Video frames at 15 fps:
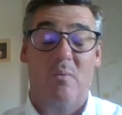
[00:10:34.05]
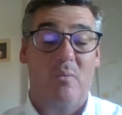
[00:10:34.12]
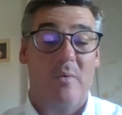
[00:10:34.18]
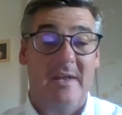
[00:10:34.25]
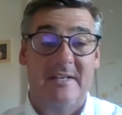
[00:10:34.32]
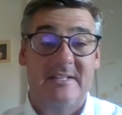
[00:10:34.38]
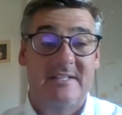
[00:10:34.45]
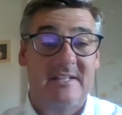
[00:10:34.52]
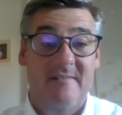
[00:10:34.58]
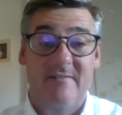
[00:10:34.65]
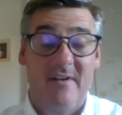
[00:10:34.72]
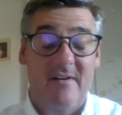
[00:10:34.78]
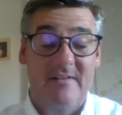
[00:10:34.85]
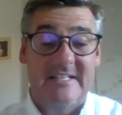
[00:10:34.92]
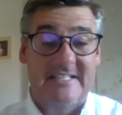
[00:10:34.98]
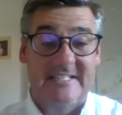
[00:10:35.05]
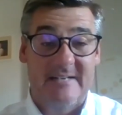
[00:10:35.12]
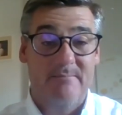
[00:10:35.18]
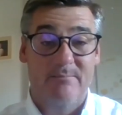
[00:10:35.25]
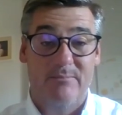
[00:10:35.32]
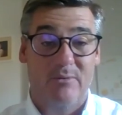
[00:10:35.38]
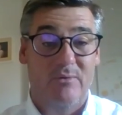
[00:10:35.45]
It's a very
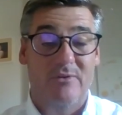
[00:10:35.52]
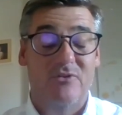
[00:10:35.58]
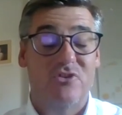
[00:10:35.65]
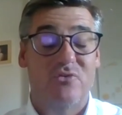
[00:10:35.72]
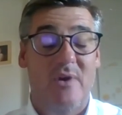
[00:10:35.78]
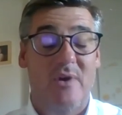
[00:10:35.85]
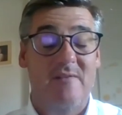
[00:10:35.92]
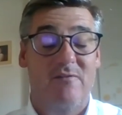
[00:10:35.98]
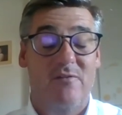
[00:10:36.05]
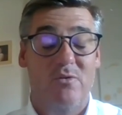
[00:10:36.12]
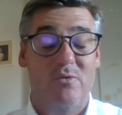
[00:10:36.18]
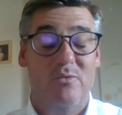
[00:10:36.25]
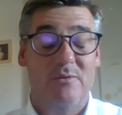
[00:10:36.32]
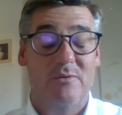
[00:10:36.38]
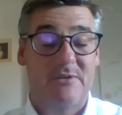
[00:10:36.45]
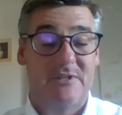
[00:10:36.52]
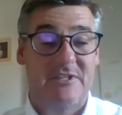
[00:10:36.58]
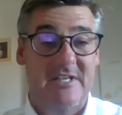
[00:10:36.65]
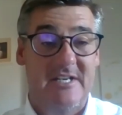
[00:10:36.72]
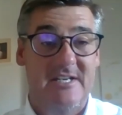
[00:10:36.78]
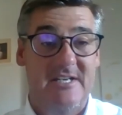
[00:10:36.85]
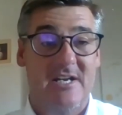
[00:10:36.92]
simple and straightforward
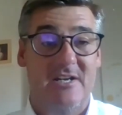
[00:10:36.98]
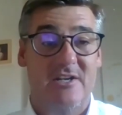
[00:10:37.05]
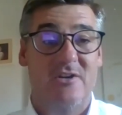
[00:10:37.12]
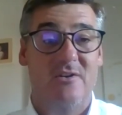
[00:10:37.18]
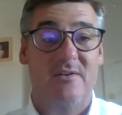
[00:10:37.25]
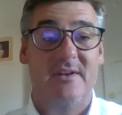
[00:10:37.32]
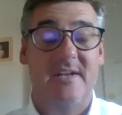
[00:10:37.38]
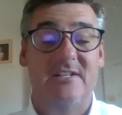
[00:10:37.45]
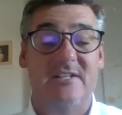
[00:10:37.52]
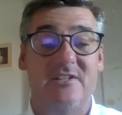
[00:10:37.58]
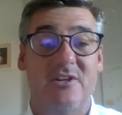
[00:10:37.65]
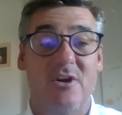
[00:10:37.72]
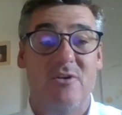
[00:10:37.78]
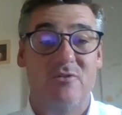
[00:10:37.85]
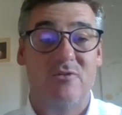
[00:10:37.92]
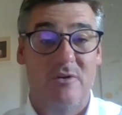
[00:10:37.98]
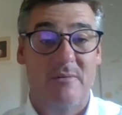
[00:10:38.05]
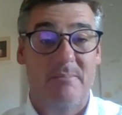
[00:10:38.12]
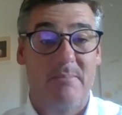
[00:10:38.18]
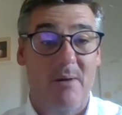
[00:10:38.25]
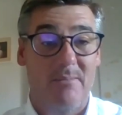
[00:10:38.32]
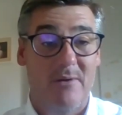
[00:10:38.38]
procedure. You'll need to go to a
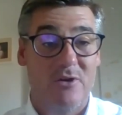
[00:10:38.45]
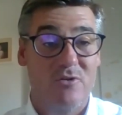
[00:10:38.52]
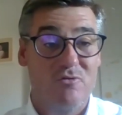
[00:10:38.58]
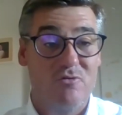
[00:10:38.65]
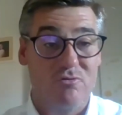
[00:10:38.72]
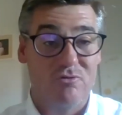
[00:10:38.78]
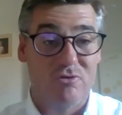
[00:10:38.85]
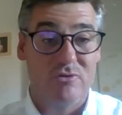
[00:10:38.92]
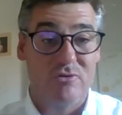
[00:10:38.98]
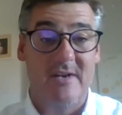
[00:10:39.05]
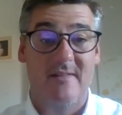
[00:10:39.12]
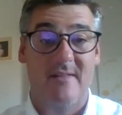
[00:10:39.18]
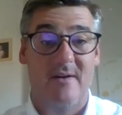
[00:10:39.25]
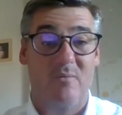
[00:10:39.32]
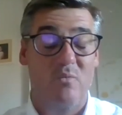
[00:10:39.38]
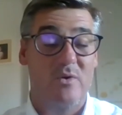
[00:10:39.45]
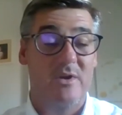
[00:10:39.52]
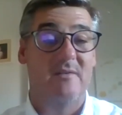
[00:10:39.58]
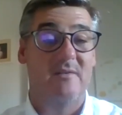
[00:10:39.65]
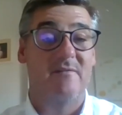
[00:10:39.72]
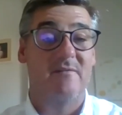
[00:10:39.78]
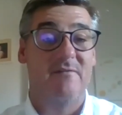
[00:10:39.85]
public notary that we
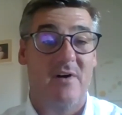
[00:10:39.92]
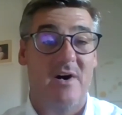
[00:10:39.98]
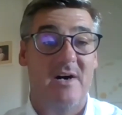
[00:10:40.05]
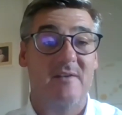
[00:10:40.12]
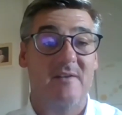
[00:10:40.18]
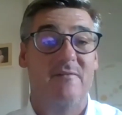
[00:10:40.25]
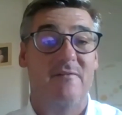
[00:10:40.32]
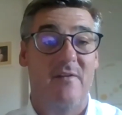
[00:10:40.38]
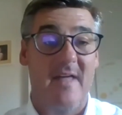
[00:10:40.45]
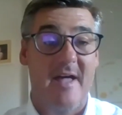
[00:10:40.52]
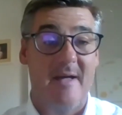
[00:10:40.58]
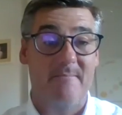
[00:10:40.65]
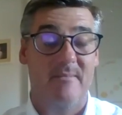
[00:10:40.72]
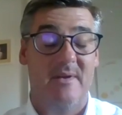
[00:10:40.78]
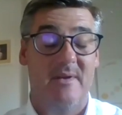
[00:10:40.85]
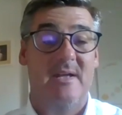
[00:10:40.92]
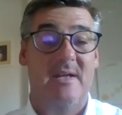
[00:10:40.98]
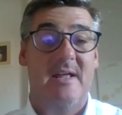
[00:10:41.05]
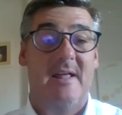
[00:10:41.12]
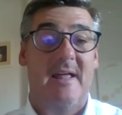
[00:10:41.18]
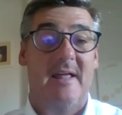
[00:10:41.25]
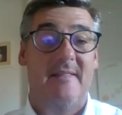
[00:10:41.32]
can find for them.
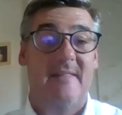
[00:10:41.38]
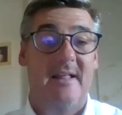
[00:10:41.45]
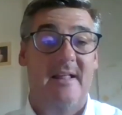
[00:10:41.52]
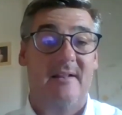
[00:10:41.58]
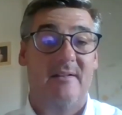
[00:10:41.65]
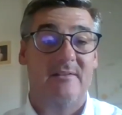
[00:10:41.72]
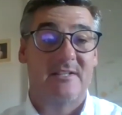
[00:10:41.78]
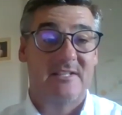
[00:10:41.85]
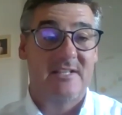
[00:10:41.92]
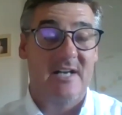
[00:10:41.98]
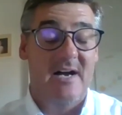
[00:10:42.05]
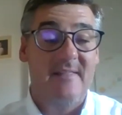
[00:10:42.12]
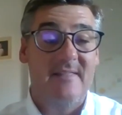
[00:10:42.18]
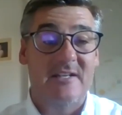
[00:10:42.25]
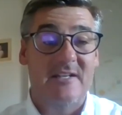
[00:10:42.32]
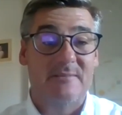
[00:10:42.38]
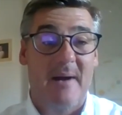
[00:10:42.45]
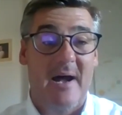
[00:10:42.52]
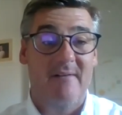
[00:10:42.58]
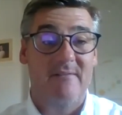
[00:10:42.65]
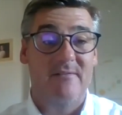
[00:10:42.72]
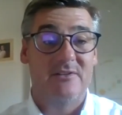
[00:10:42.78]
They'll sign this
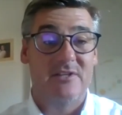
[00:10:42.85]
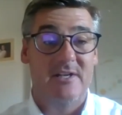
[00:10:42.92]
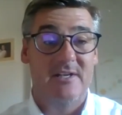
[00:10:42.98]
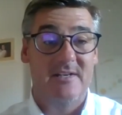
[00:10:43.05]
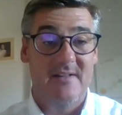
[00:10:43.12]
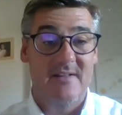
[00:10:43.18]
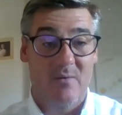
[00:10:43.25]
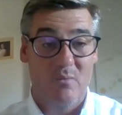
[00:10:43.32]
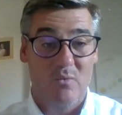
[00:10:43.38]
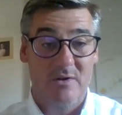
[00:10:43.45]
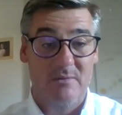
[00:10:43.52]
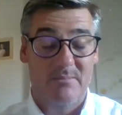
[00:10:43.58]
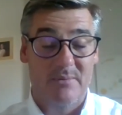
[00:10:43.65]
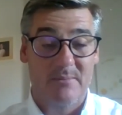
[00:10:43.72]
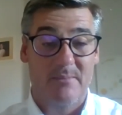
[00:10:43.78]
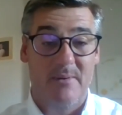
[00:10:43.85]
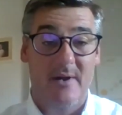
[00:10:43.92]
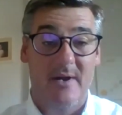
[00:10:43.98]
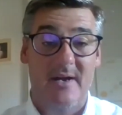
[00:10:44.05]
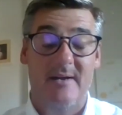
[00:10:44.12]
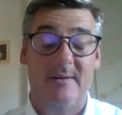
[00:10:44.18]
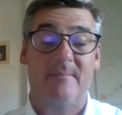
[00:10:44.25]
power of attorney that we'll
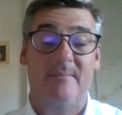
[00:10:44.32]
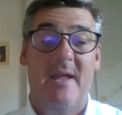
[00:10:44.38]
prepare.